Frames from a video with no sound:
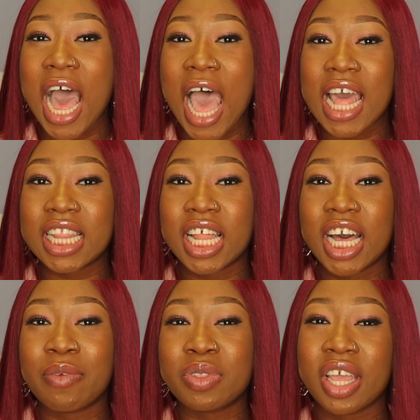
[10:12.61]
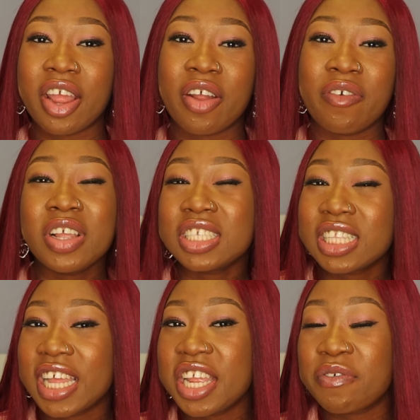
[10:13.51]
and um, there
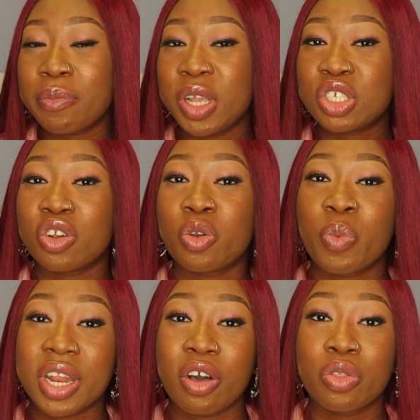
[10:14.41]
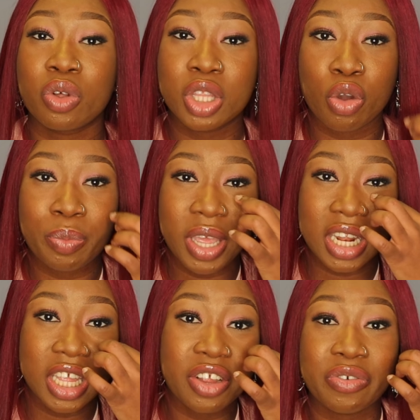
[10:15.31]
isn't any information on whether or not there will be
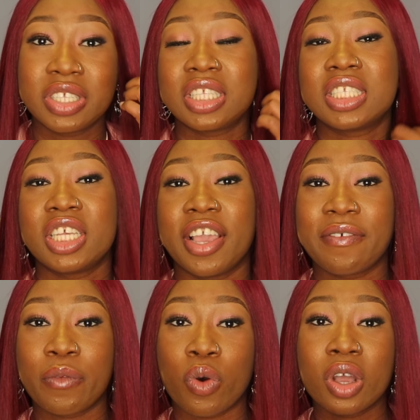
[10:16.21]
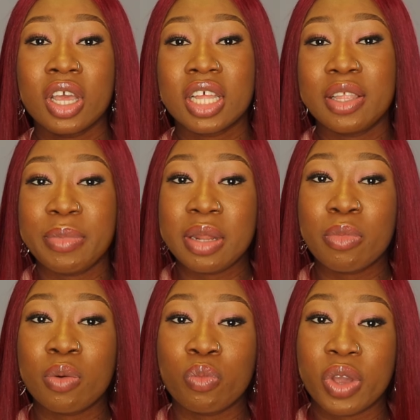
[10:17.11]
an increase this year for the
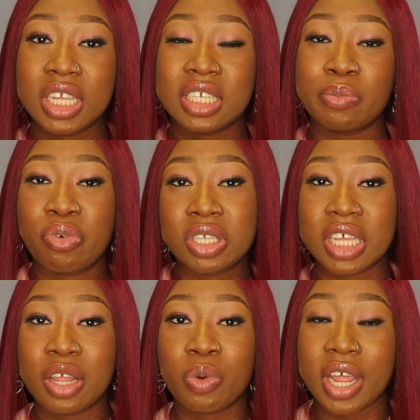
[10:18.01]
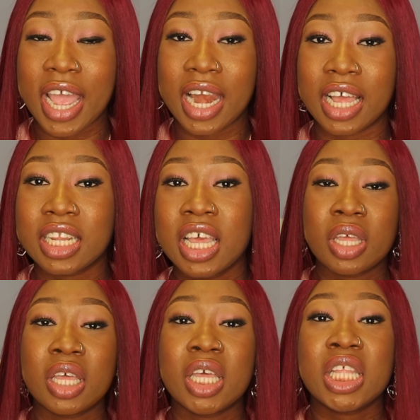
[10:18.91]
minimum wage in Prince Edward Island.
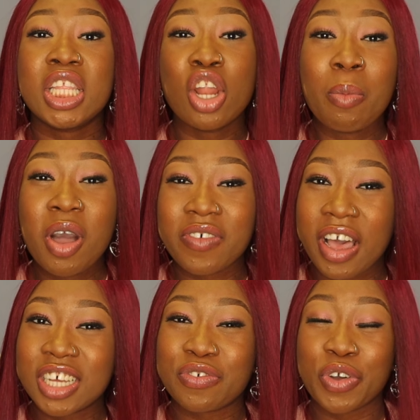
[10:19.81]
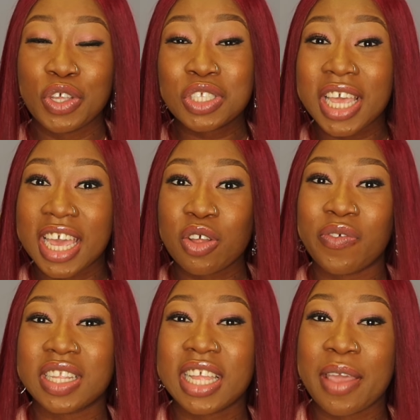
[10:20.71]
The number of hours for you to earn
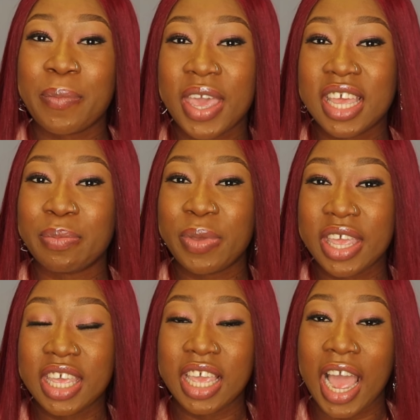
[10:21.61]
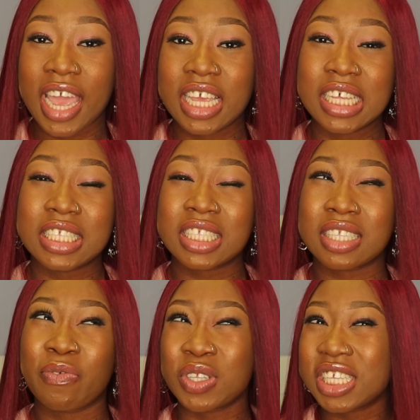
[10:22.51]
overtime pay in PEI
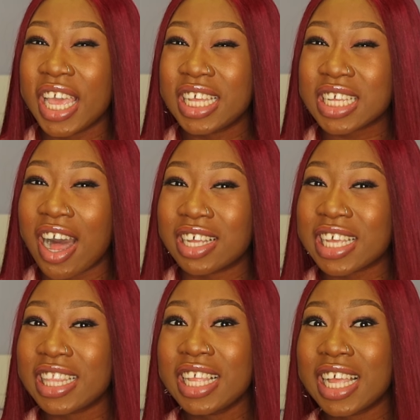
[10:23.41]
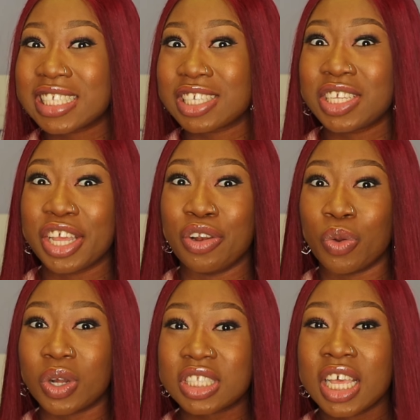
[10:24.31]
is 48 hours. I think that's actually
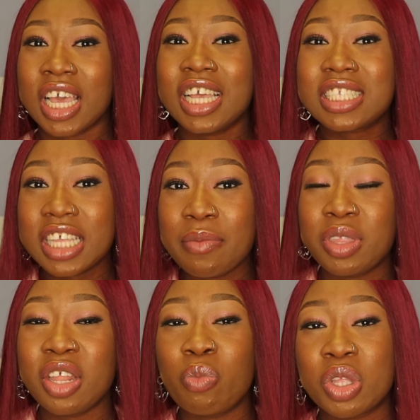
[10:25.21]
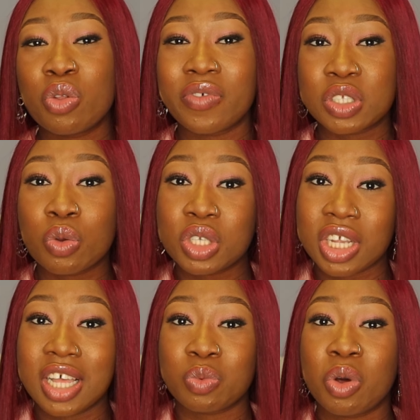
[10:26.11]
a lot. It's same thing with Nova
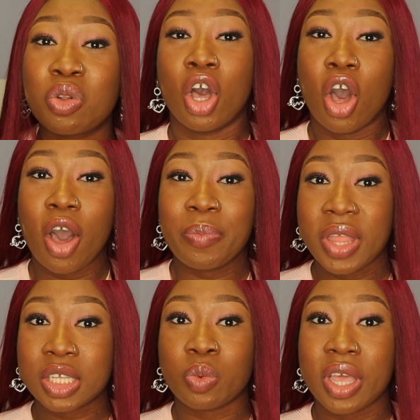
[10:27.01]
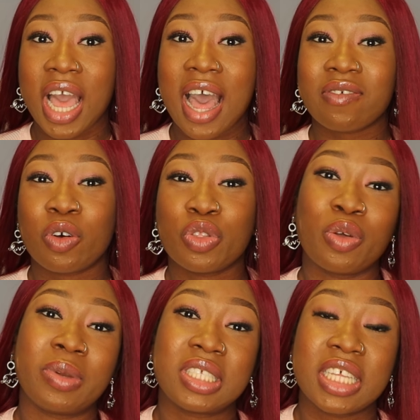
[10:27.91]
Scotia as well. Up next we have on
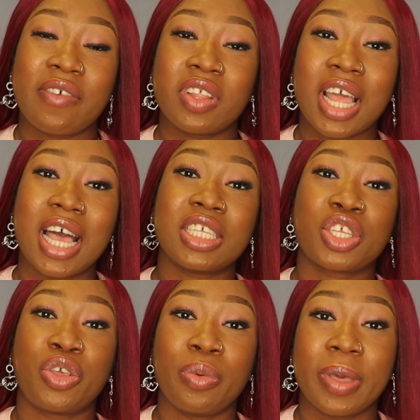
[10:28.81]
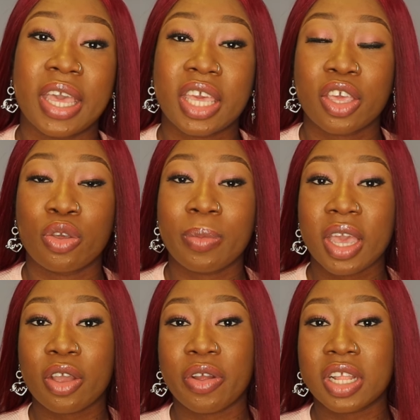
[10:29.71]
number 7 as Quebec.
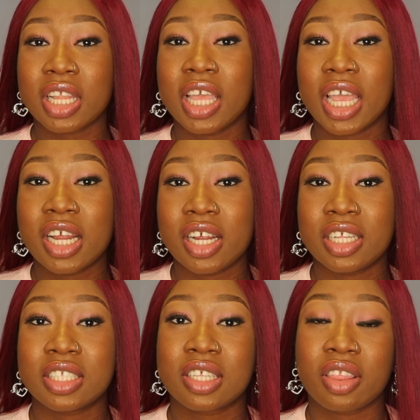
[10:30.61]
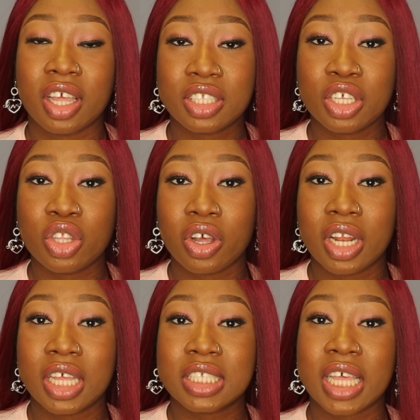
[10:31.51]
Quebec currently earns
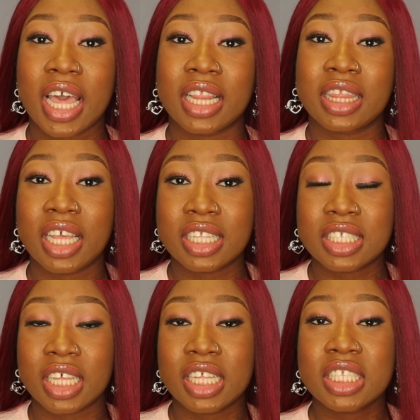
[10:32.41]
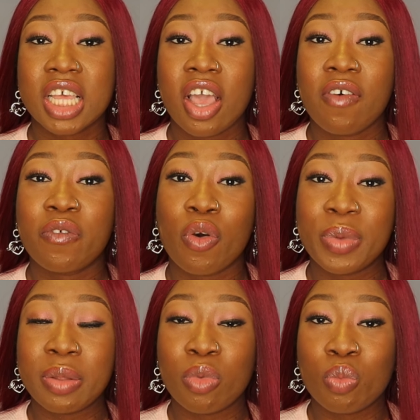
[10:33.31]
$13.10 for
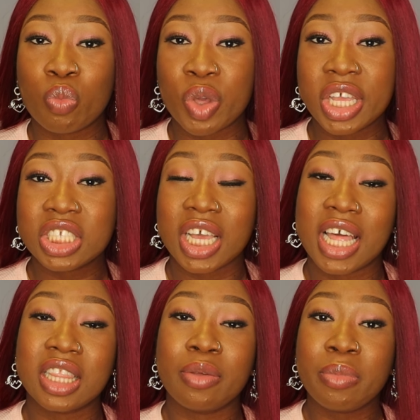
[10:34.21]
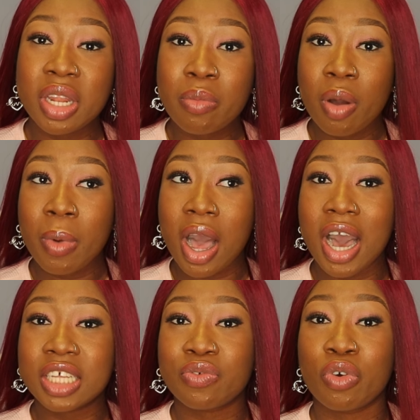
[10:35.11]
minimum wage and the minimum
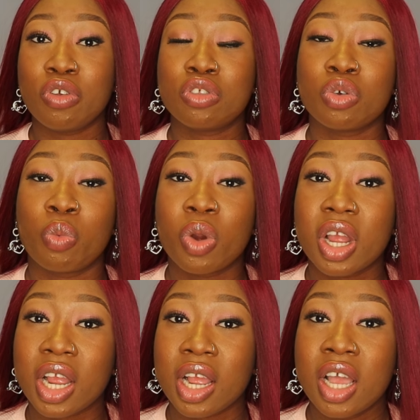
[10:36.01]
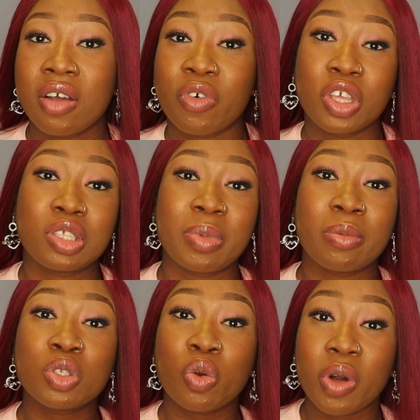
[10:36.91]
hours for you to work for you to be
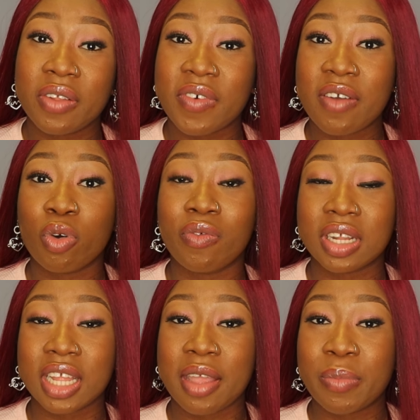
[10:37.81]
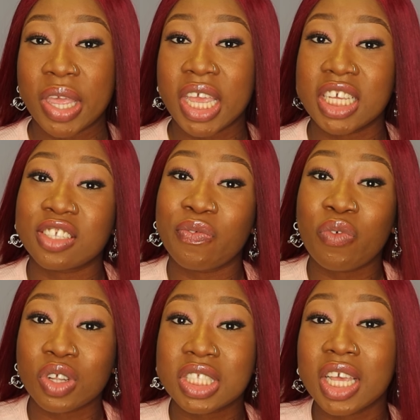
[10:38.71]
able to qualify for overtime pay is
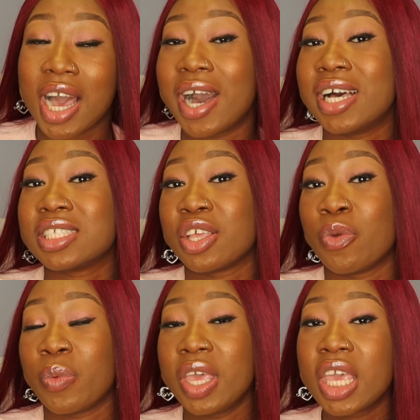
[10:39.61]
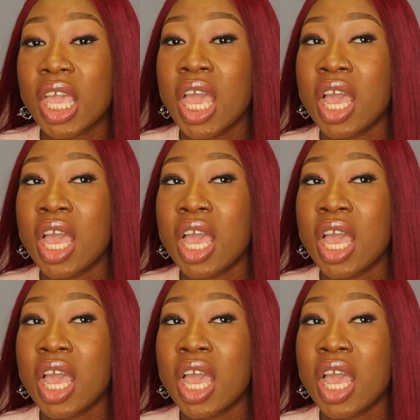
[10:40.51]
40 hours a week